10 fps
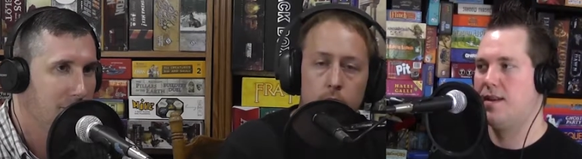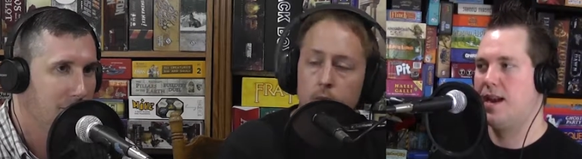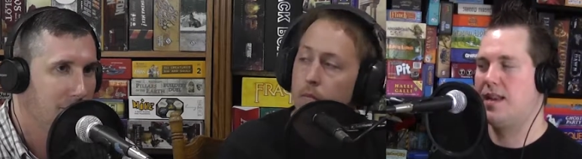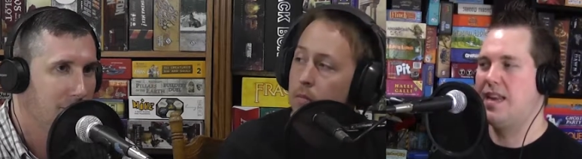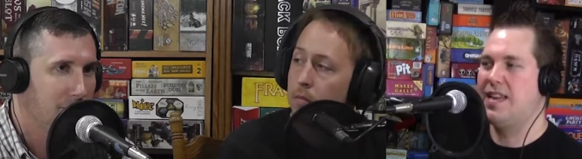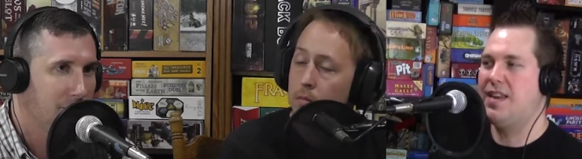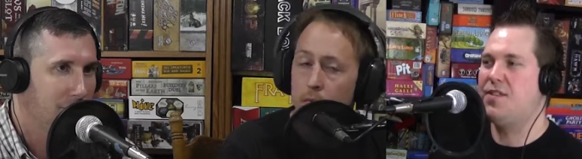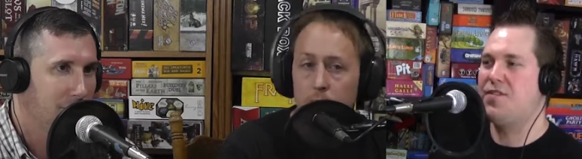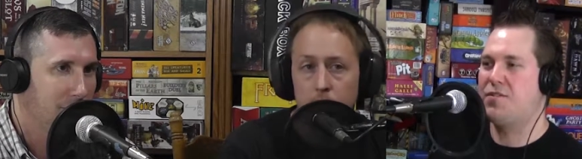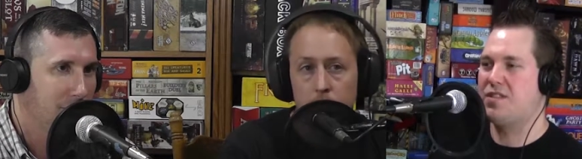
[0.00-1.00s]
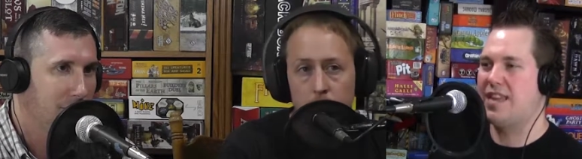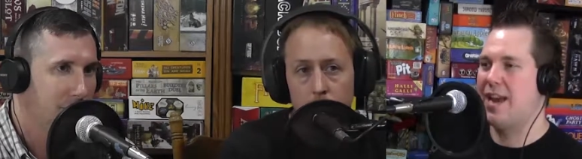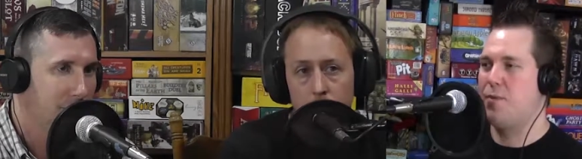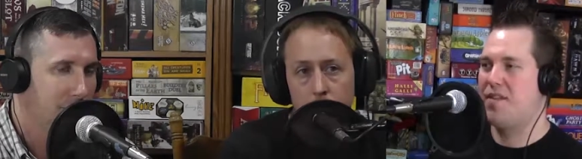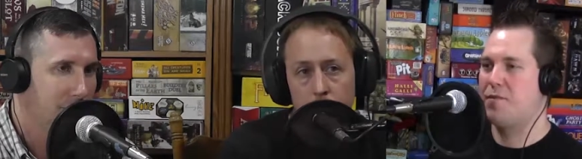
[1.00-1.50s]
Speaker 1: I, and even if you stay
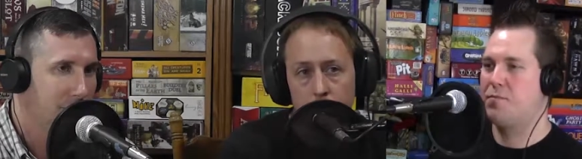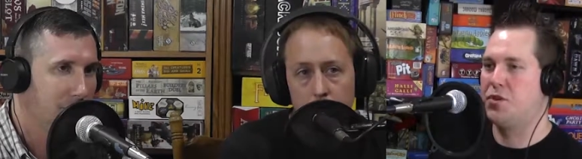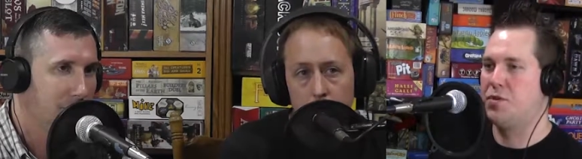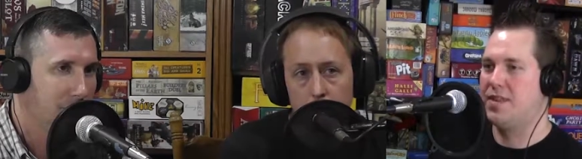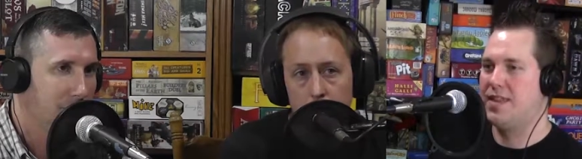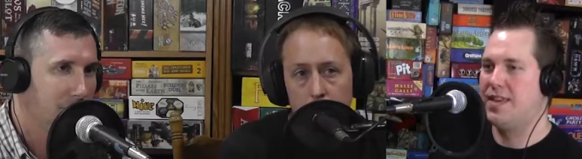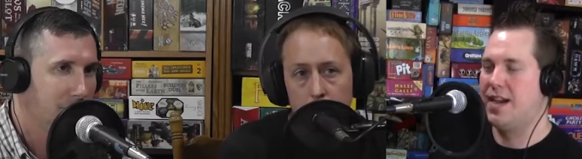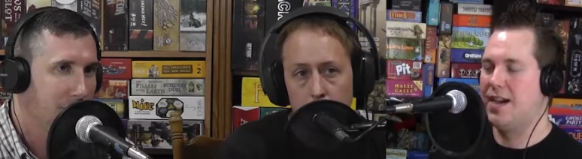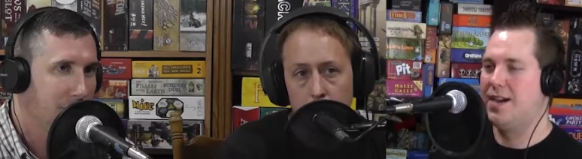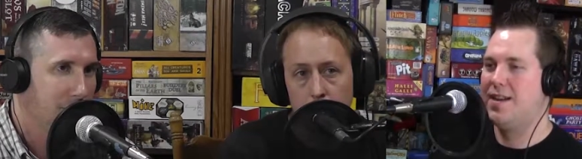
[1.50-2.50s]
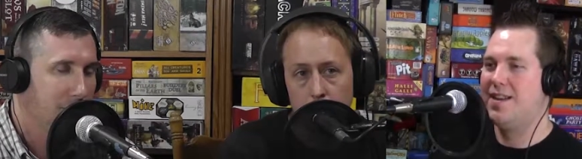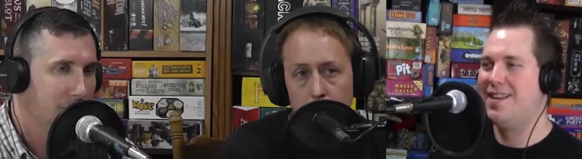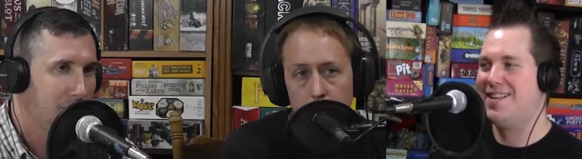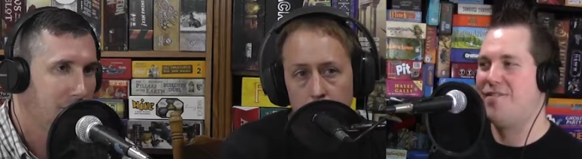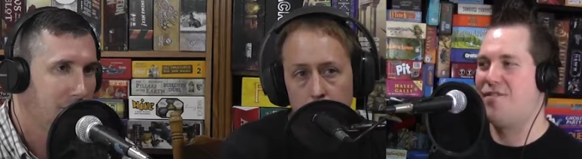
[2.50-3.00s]
away from doing the uh,
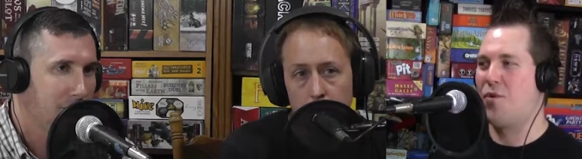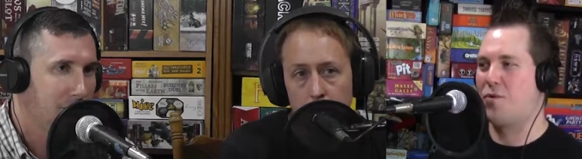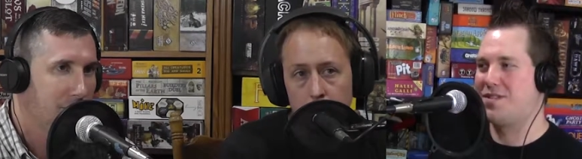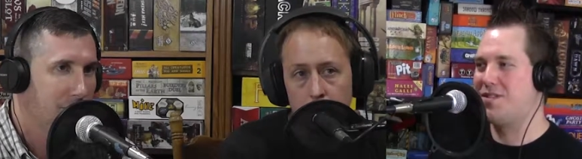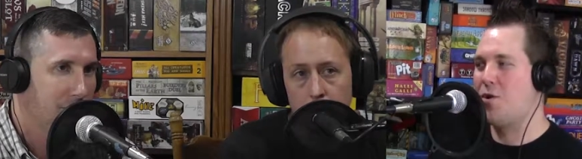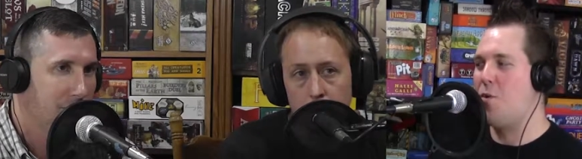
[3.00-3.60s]
forced